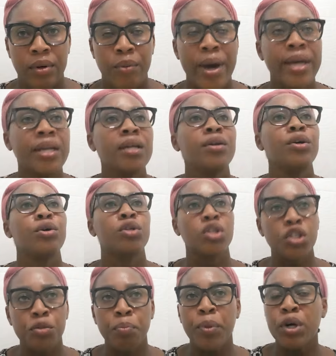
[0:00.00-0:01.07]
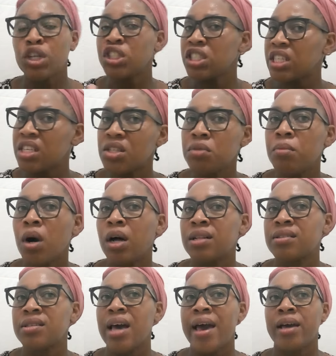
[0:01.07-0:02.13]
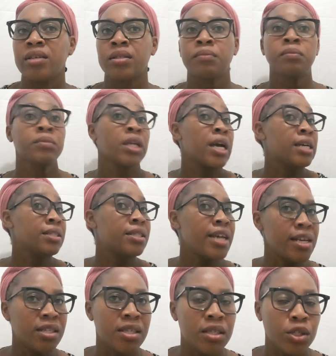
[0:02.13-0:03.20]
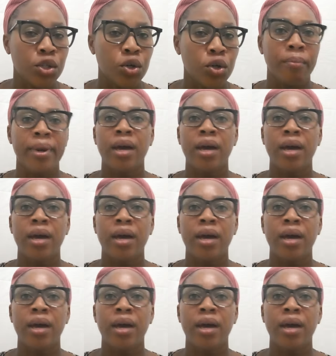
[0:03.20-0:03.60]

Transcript: Why didn't you just purchase a small size, test it out?